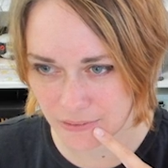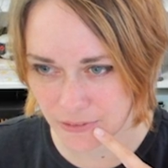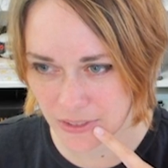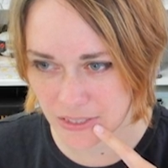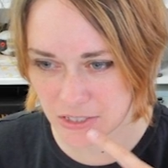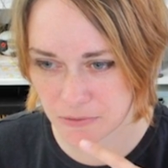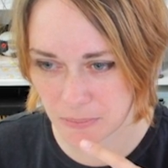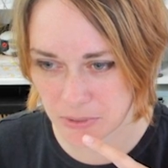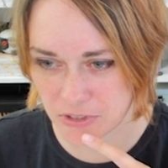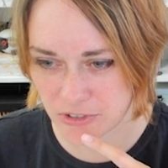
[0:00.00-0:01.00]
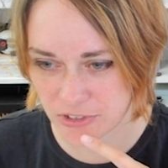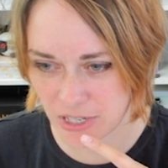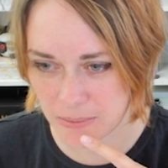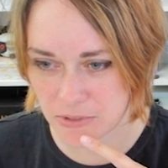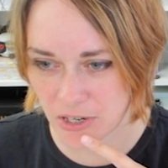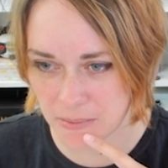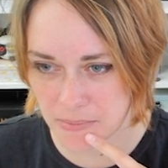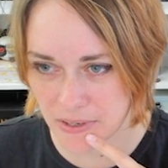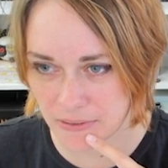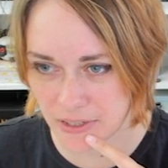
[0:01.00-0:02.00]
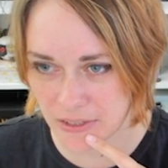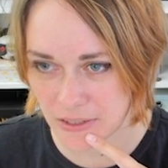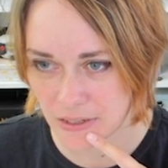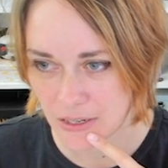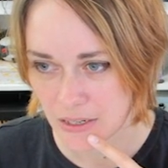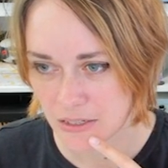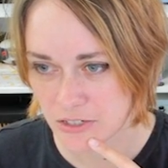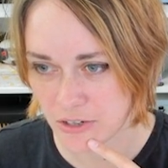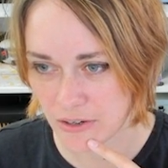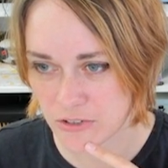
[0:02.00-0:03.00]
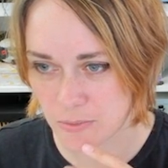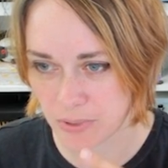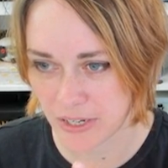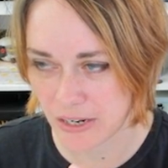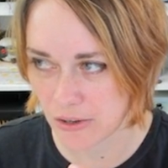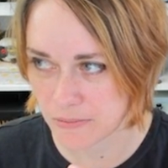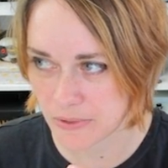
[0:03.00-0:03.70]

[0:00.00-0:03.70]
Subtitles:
think this is from the same time period. I started to play a lot with